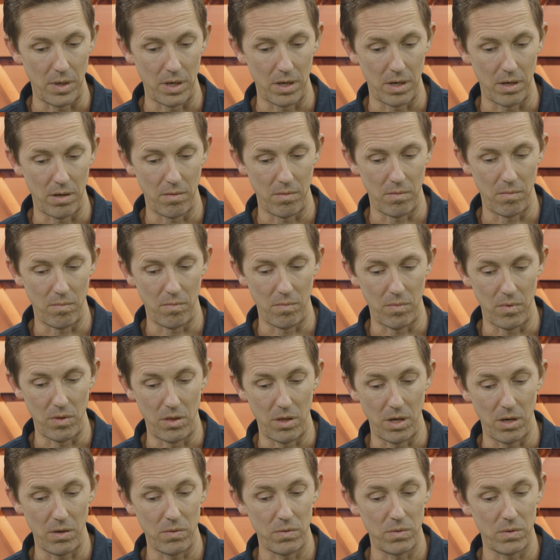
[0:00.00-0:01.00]
But
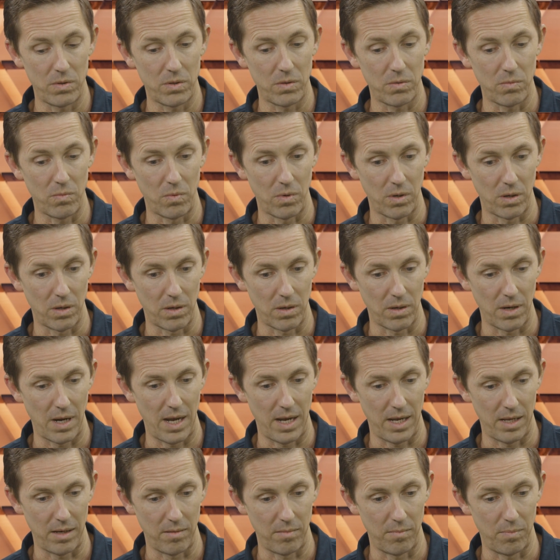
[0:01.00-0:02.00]
those
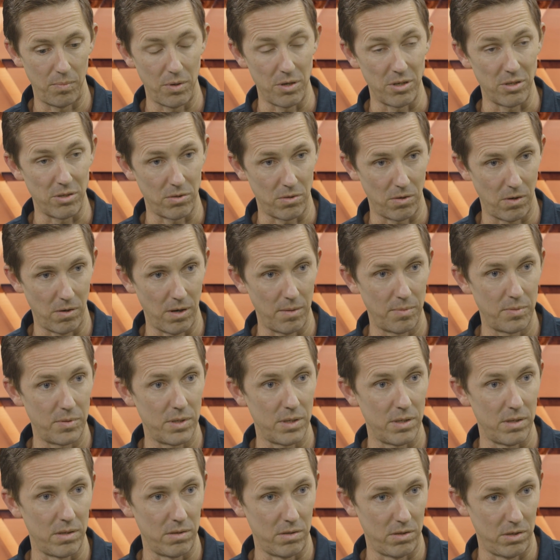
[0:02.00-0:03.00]
were at
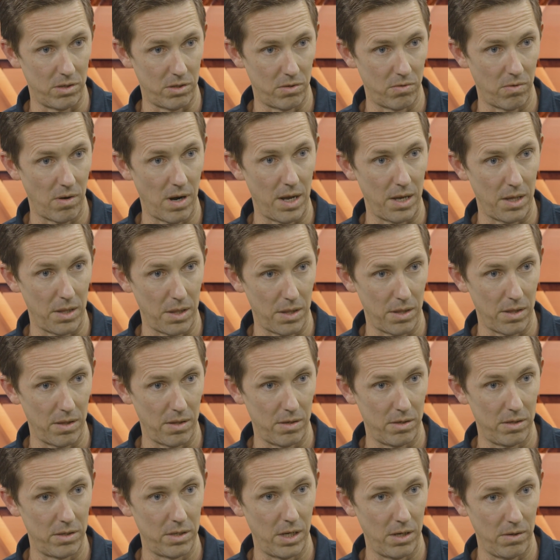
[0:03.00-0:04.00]
prescription
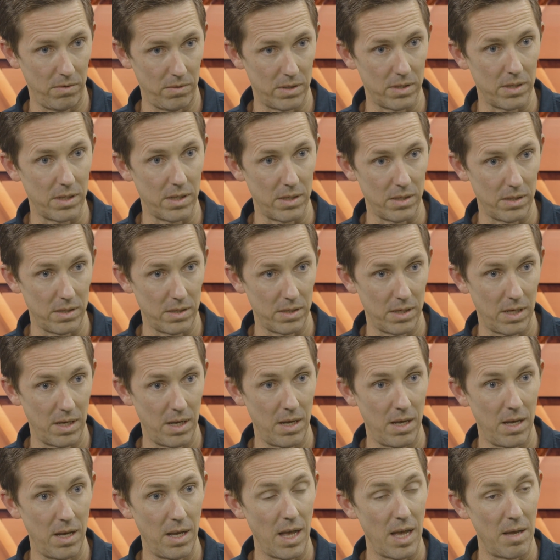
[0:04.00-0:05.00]
strength doses,
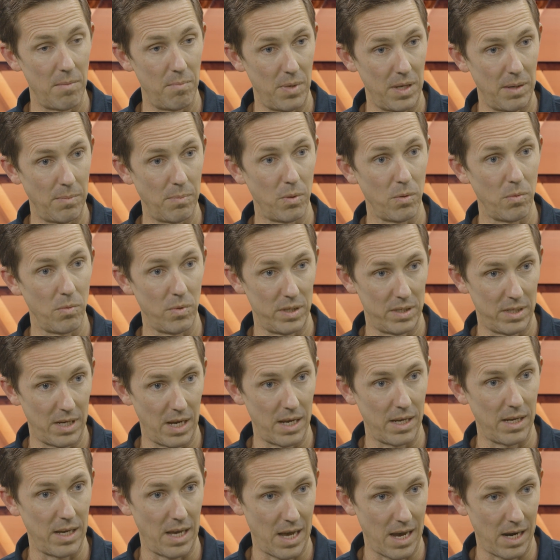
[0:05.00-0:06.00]
and people would
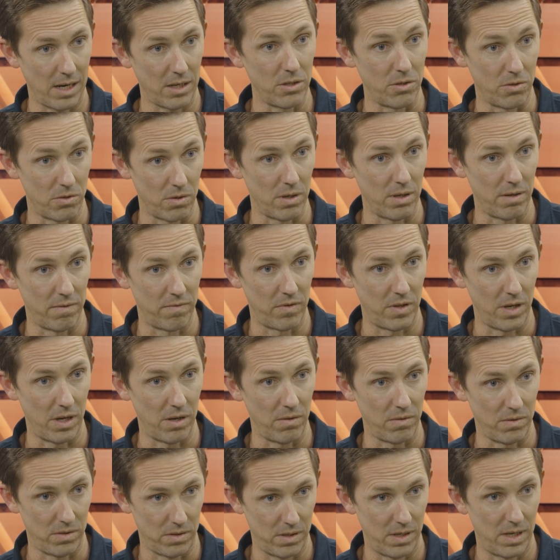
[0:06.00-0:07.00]
take extra of
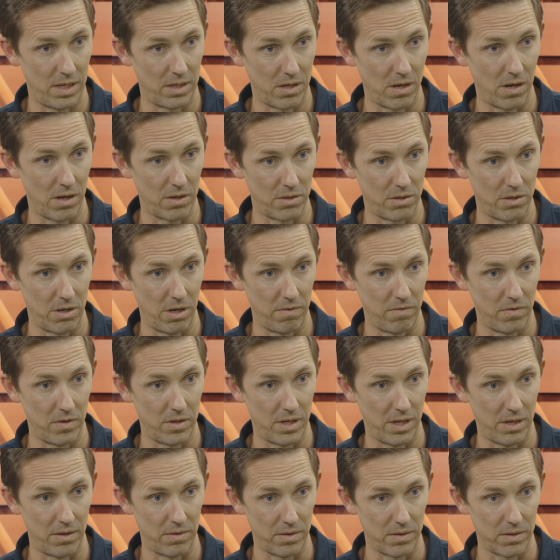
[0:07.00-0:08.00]
those and cause an
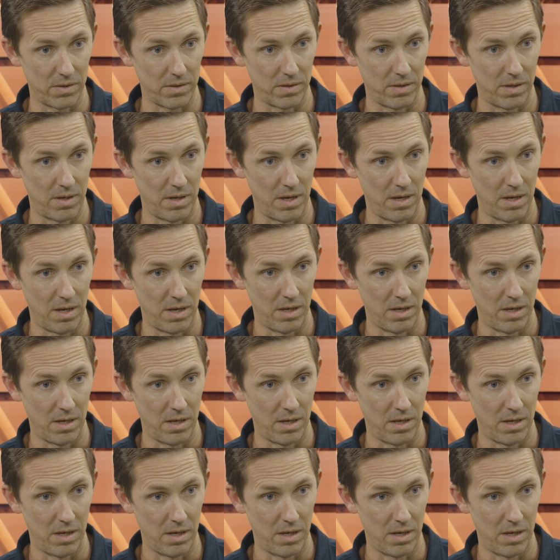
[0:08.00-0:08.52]
overdose.